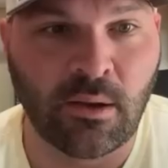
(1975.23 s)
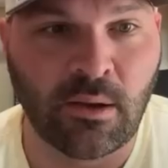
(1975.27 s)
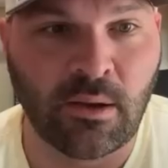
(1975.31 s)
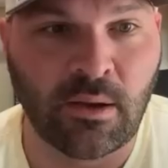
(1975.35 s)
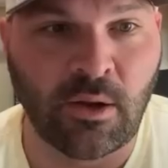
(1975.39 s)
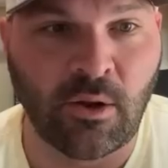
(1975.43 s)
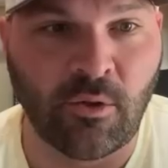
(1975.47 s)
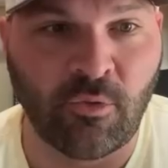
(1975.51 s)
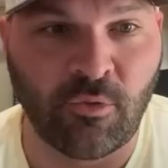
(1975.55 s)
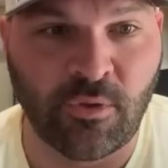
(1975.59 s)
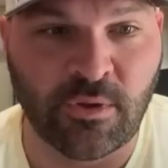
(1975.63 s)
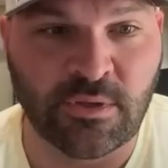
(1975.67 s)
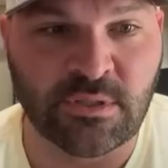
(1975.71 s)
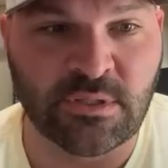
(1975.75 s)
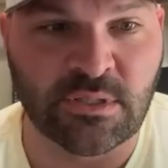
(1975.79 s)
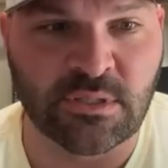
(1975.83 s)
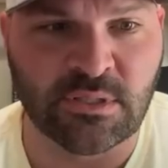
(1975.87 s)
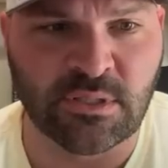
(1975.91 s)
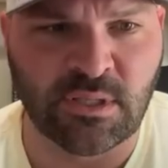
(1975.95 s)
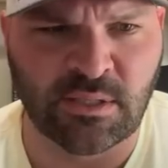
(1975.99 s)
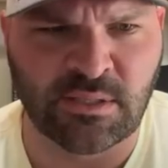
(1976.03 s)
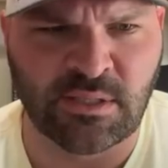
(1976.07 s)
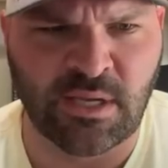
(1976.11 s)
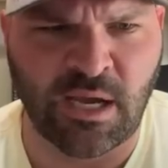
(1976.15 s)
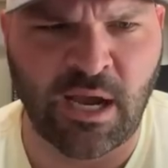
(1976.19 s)
you know, this is
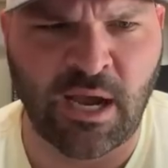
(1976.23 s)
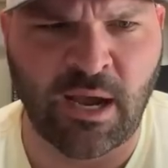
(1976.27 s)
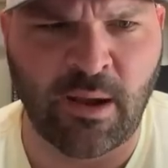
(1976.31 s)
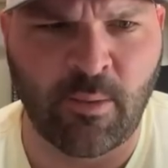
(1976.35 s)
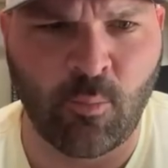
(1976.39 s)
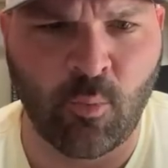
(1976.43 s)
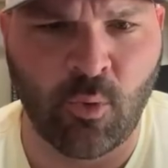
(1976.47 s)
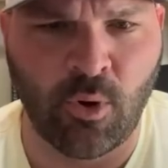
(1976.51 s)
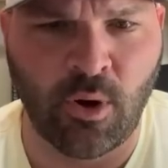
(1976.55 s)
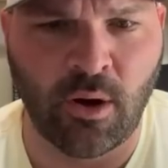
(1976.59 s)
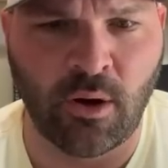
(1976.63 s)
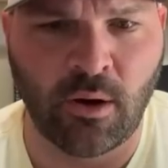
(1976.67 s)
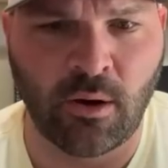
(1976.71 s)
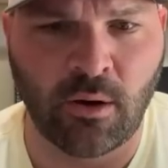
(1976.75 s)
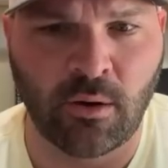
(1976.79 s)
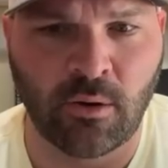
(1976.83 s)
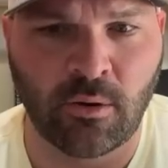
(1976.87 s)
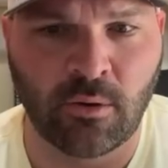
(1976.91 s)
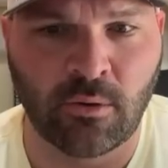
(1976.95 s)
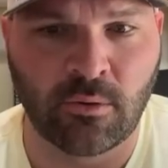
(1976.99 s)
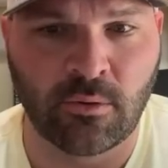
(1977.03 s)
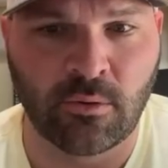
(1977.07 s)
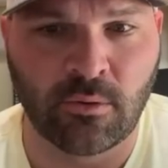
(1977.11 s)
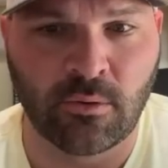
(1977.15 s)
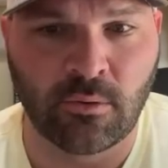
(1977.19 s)
the time
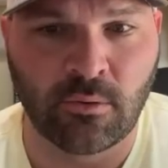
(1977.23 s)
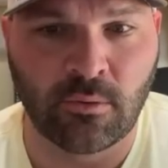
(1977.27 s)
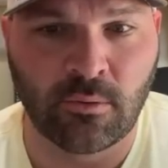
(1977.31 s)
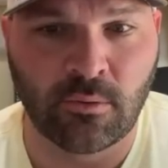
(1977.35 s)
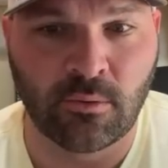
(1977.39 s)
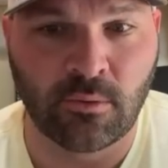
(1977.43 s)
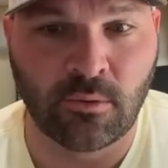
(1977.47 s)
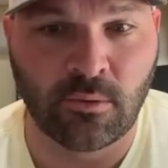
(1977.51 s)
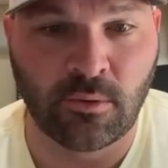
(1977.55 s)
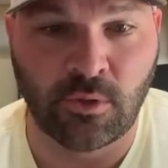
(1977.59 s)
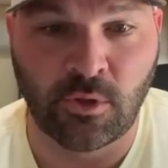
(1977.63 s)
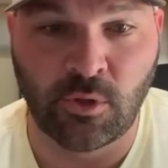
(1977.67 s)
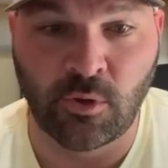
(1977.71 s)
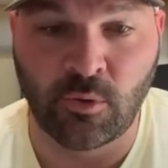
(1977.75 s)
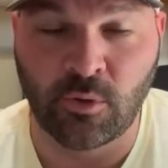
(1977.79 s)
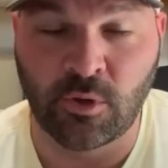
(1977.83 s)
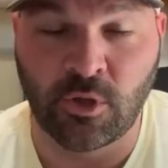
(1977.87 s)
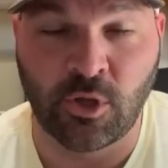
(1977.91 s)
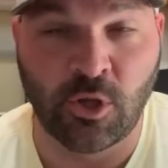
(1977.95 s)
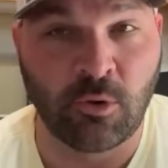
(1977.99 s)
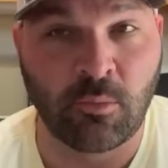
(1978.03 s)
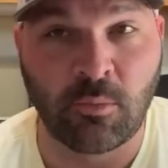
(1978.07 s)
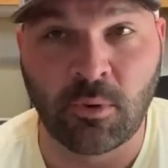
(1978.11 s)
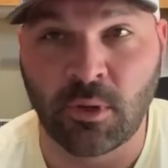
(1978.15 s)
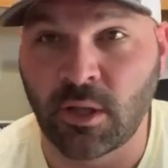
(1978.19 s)
where you
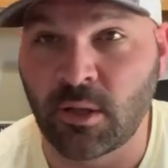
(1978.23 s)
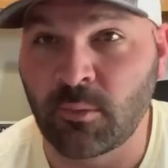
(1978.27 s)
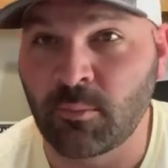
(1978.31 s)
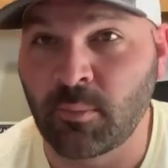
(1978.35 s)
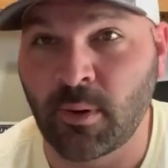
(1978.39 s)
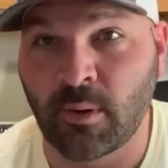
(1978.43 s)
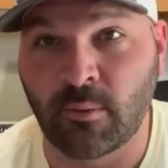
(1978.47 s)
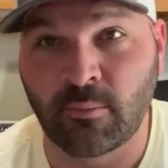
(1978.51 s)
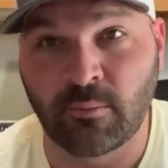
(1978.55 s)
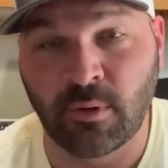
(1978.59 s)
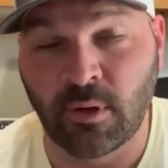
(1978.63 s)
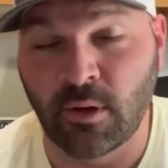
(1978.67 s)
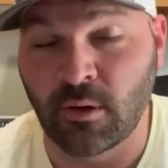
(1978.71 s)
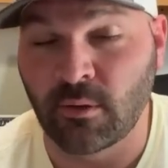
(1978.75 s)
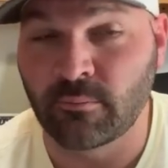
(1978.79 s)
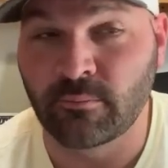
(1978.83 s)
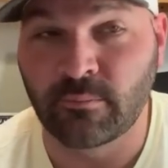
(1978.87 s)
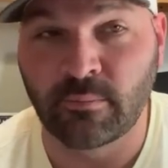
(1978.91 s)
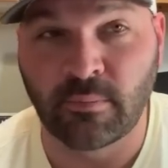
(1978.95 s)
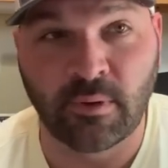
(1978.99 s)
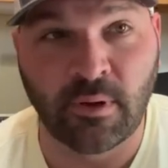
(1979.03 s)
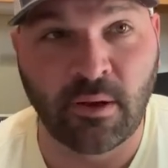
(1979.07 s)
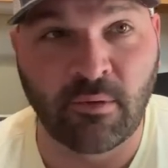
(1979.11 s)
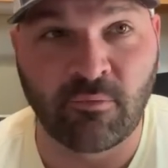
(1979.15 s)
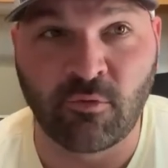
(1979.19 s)
accumulate. You know,
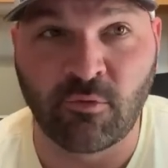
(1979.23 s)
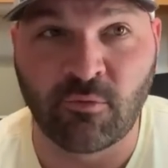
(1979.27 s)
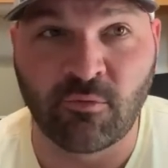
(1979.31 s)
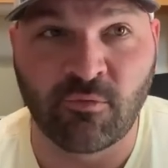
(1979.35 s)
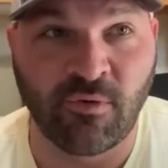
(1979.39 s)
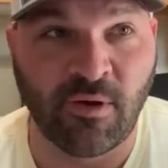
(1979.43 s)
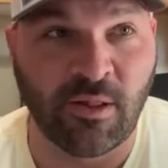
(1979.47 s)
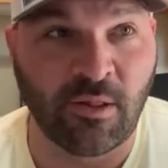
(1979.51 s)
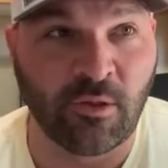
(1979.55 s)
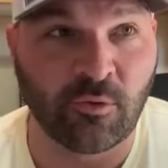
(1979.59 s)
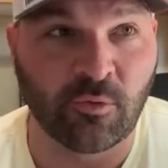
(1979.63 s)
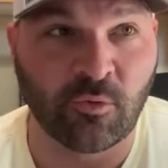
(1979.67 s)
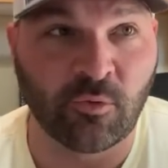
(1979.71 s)
if you follow